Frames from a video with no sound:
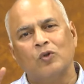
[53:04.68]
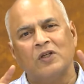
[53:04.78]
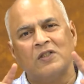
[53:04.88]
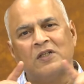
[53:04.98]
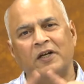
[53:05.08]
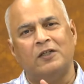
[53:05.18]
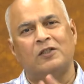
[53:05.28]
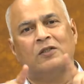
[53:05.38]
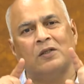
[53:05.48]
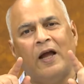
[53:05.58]

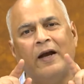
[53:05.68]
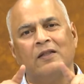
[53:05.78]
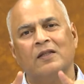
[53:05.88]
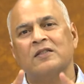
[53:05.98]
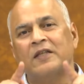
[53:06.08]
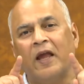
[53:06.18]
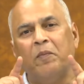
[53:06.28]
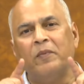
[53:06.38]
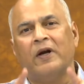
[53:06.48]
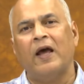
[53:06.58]
slits at the same
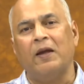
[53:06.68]
time.